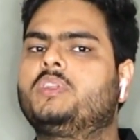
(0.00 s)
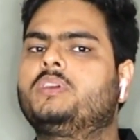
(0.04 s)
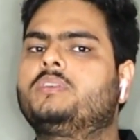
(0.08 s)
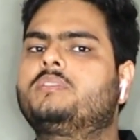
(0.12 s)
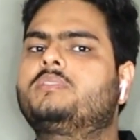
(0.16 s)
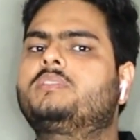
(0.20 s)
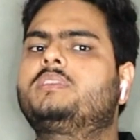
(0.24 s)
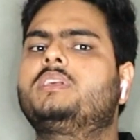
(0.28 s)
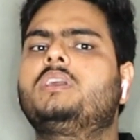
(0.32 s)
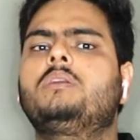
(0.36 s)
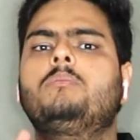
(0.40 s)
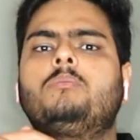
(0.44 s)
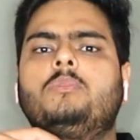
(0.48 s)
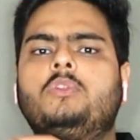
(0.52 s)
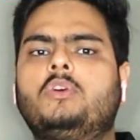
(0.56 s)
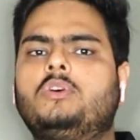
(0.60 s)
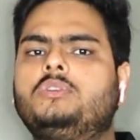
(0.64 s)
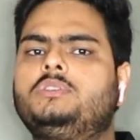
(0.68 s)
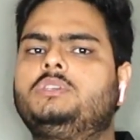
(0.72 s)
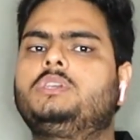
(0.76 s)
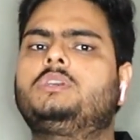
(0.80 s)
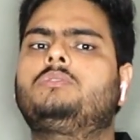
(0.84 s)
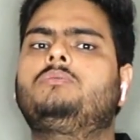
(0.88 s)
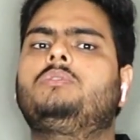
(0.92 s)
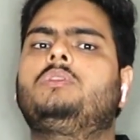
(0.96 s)
Same
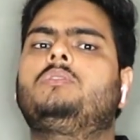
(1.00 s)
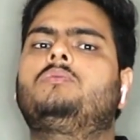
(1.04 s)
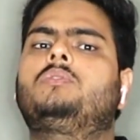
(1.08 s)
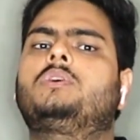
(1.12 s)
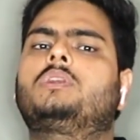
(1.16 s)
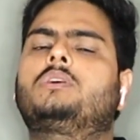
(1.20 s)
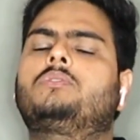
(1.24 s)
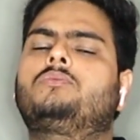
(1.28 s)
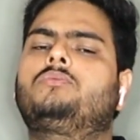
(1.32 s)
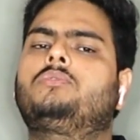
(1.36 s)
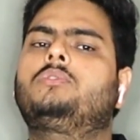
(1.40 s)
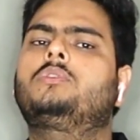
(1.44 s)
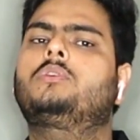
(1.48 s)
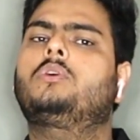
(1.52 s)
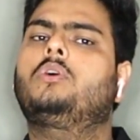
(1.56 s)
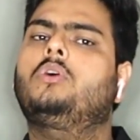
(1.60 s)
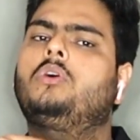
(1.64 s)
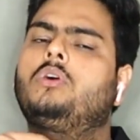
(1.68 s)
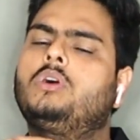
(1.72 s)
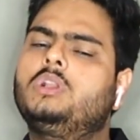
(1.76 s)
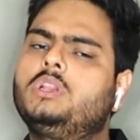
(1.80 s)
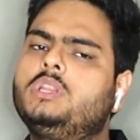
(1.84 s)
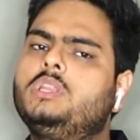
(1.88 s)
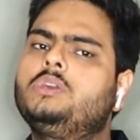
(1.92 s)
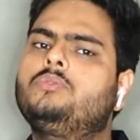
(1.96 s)
logic will work for
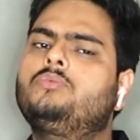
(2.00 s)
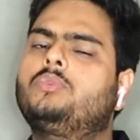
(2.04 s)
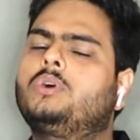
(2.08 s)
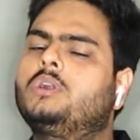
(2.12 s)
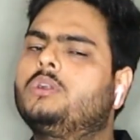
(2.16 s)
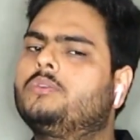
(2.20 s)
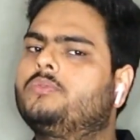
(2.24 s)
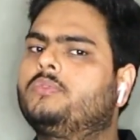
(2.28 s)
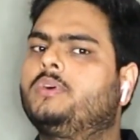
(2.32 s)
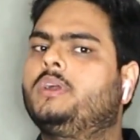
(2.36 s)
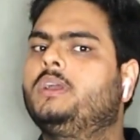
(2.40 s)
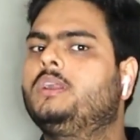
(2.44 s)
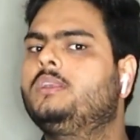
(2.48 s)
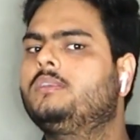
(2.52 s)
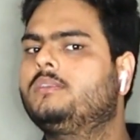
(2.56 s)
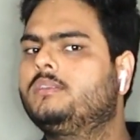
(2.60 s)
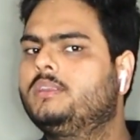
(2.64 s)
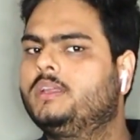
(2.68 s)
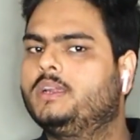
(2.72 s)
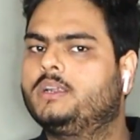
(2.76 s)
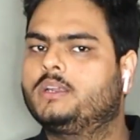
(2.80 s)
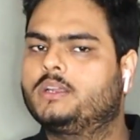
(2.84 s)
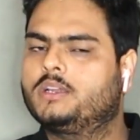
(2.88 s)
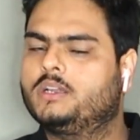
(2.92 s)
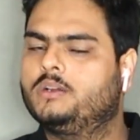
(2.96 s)
all the Word files
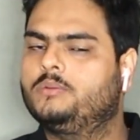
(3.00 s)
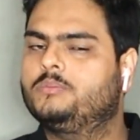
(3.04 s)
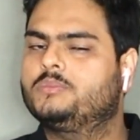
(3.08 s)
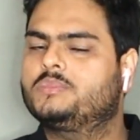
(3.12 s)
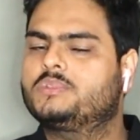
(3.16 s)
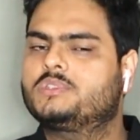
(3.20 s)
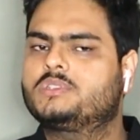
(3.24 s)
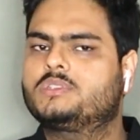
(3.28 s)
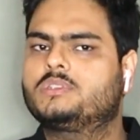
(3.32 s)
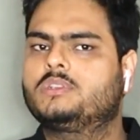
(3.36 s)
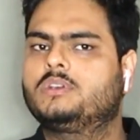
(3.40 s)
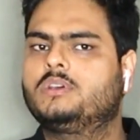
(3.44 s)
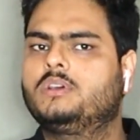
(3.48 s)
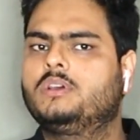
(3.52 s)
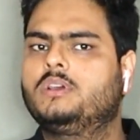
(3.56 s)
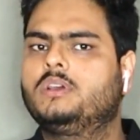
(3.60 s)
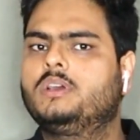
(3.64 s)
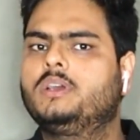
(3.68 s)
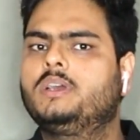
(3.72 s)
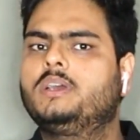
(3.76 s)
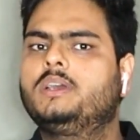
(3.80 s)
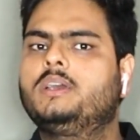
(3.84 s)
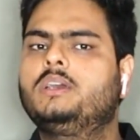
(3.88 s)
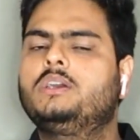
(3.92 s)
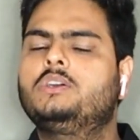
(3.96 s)
that comes.
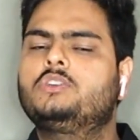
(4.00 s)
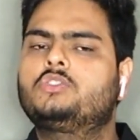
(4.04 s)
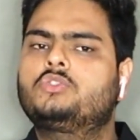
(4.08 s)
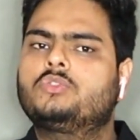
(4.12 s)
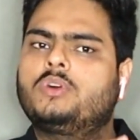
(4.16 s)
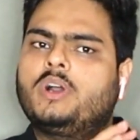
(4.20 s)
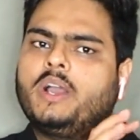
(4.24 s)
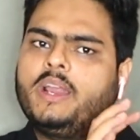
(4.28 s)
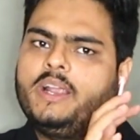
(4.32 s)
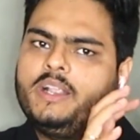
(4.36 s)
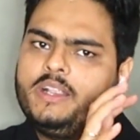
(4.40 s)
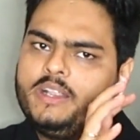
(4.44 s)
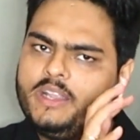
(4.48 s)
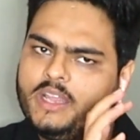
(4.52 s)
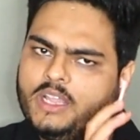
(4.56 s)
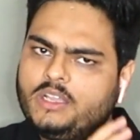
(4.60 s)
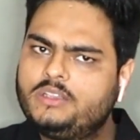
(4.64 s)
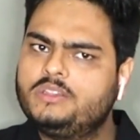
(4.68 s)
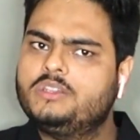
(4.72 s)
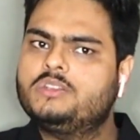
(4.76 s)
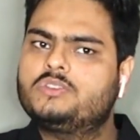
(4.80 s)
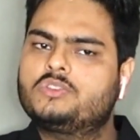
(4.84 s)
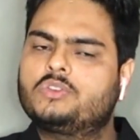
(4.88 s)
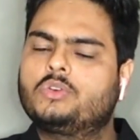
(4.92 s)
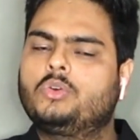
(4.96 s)
So I
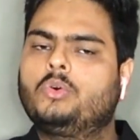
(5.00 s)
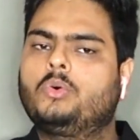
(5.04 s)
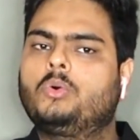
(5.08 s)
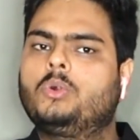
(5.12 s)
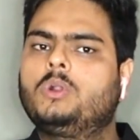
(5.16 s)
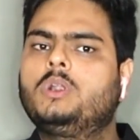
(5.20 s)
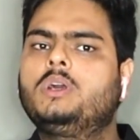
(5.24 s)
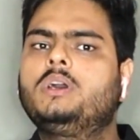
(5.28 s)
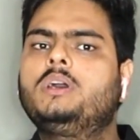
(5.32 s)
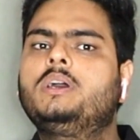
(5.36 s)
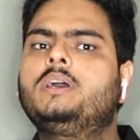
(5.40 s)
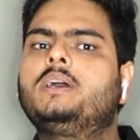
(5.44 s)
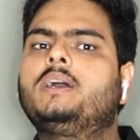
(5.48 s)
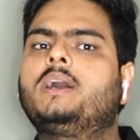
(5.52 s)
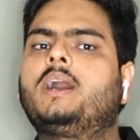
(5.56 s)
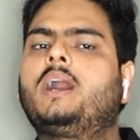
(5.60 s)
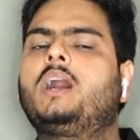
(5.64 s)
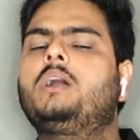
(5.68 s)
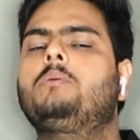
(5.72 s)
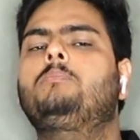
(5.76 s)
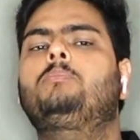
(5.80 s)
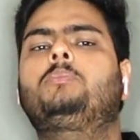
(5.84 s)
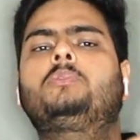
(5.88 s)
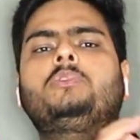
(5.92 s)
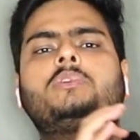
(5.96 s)
take this code,
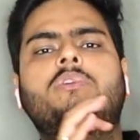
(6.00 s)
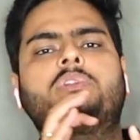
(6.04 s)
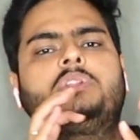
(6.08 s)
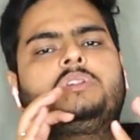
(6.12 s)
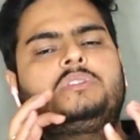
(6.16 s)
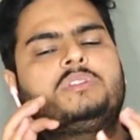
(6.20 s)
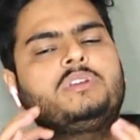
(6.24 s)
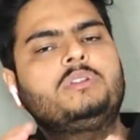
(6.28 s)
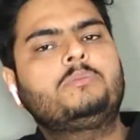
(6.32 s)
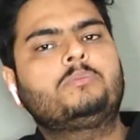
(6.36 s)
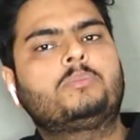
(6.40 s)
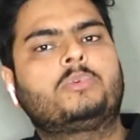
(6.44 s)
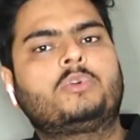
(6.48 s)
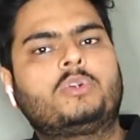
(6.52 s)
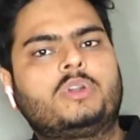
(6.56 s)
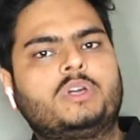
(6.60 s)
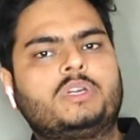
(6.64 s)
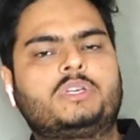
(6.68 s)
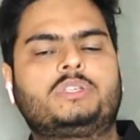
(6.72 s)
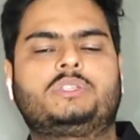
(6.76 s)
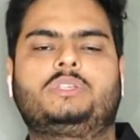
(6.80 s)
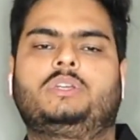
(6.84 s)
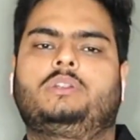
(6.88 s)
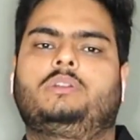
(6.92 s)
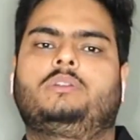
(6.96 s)
I put this in
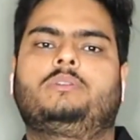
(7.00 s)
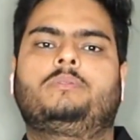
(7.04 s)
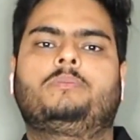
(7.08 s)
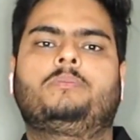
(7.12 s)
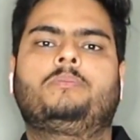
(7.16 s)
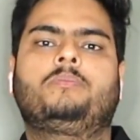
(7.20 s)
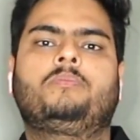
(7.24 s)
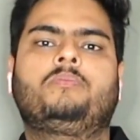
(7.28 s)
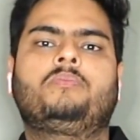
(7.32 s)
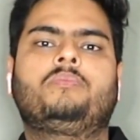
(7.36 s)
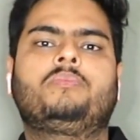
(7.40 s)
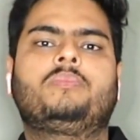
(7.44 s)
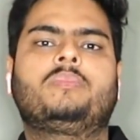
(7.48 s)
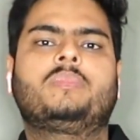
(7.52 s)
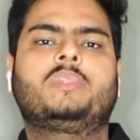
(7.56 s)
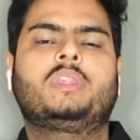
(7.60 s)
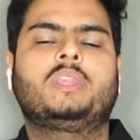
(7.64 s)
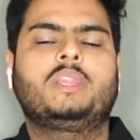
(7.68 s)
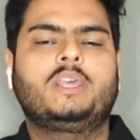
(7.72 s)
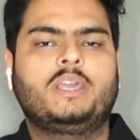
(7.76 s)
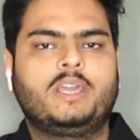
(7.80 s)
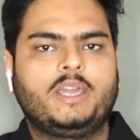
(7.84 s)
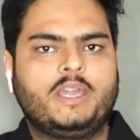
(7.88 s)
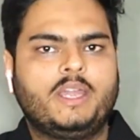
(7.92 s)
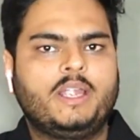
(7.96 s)
production
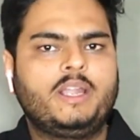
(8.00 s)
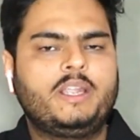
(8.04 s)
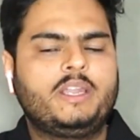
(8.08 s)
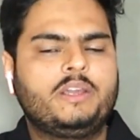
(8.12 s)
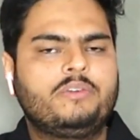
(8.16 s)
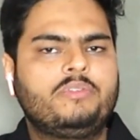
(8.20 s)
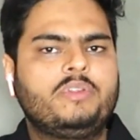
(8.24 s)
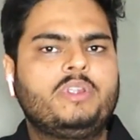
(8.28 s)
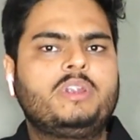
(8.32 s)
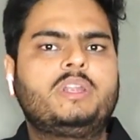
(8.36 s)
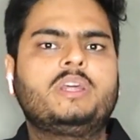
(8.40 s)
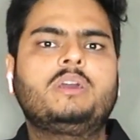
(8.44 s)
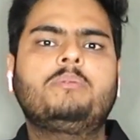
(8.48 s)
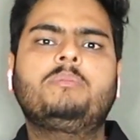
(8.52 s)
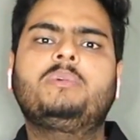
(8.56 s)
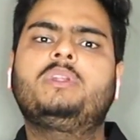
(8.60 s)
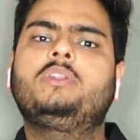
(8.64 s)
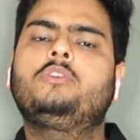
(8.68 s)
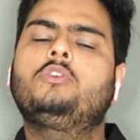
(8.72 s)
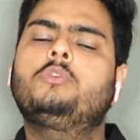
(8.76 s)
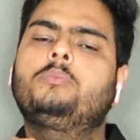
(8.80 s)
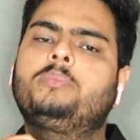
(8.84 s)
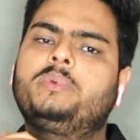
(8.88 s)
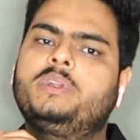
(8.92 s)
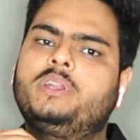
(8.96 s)
and every time a
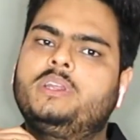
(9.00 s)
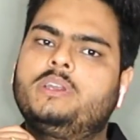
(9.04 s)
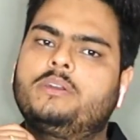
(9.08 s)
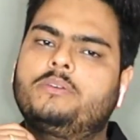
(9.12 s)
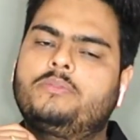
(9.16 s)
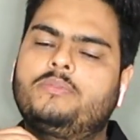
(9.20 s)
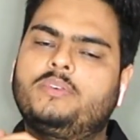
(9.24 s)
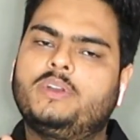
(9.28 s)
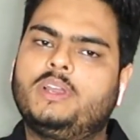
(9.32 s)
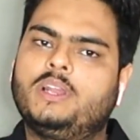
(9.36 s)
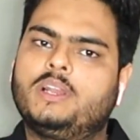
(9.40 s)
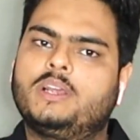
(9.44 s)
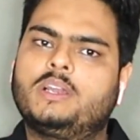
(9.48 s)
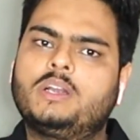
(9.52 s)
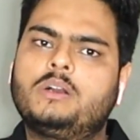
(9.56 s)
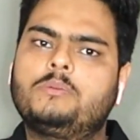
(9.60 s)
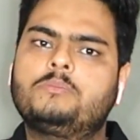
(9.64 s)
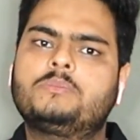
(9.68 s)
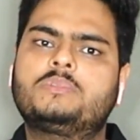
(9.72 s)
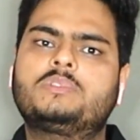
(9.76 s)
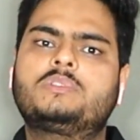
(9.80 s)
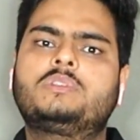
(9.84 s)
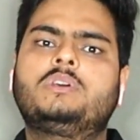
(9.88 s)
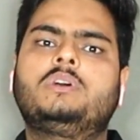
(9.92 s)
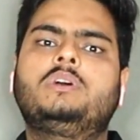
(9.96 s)
new PDF file
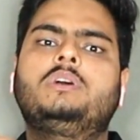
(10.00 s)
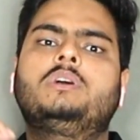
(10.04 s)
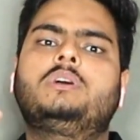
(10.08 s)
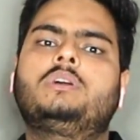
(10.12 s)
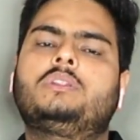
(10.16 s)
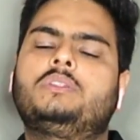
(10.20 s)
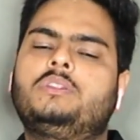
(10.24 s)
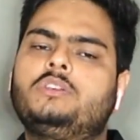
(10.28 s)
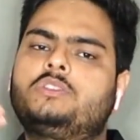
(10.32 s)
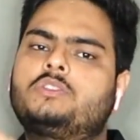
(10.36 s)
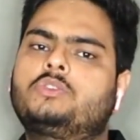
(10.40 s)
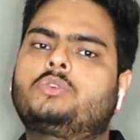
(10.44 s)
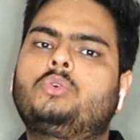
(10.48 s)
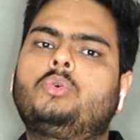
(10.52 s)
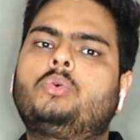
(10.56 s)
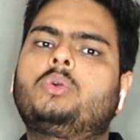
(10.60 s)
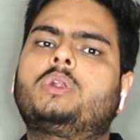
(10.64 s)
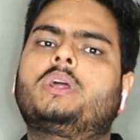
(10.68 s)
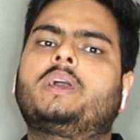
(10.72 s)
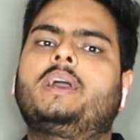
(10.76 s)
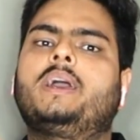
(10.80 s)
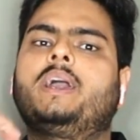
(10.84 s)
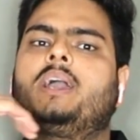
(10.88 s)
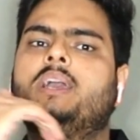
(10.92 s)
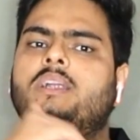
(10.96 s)
comes, this
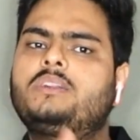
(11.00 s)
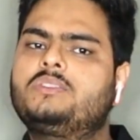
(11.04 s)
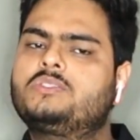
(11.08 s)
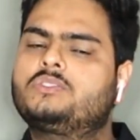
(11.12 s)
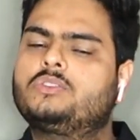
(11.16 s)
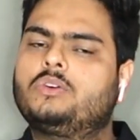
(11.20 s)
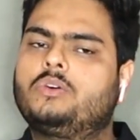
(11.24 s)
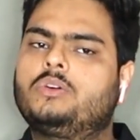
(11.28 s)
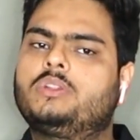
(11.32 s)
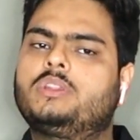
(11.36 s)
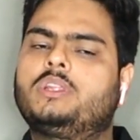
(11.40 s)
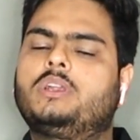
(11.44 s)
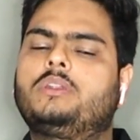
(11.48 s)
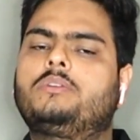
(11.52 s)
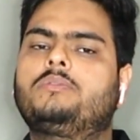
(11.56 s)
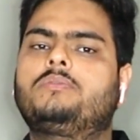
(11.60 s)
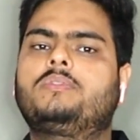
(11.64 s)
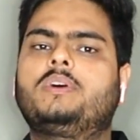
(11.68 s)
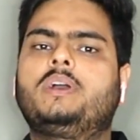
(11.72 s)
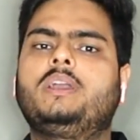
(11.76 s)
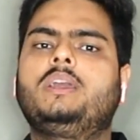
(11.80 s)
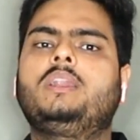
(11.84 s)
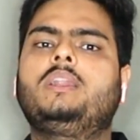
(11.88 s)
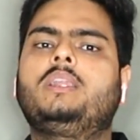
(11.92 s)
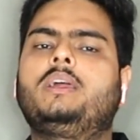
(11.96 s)
code acts on that
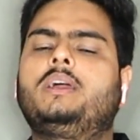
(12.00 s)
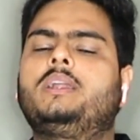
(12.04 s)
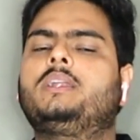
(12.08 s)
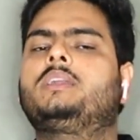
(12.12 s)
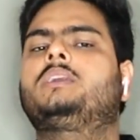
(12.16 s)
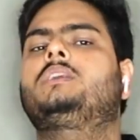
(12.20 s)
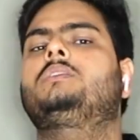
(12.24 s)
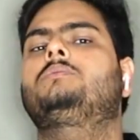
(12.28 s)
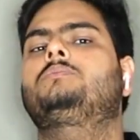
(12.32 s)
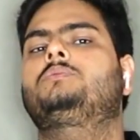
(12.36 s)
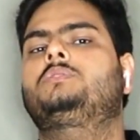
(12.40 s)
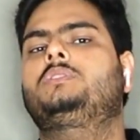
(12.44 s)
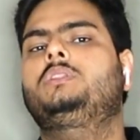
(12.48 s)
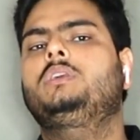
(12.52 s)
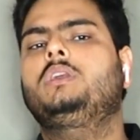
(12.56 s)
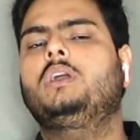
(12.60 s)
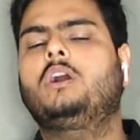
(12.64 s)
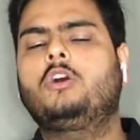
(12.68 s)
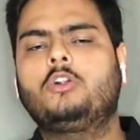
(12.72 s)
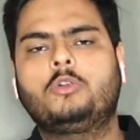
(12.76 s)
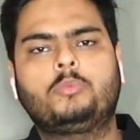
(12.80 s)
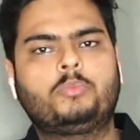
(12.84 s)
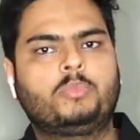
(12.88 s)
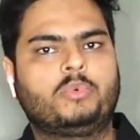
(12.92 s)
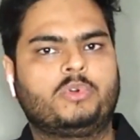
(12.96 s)
file and gives the
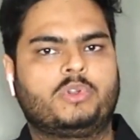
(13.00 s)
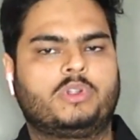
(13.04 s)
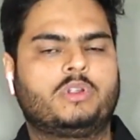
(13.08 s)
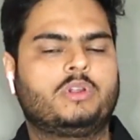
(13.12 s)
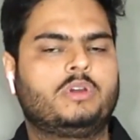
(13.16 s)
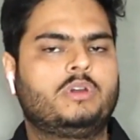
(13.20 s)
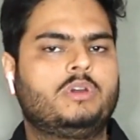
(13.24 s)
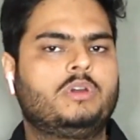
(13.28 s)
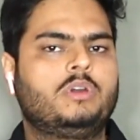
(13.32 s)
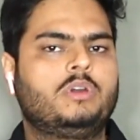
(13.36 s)
output.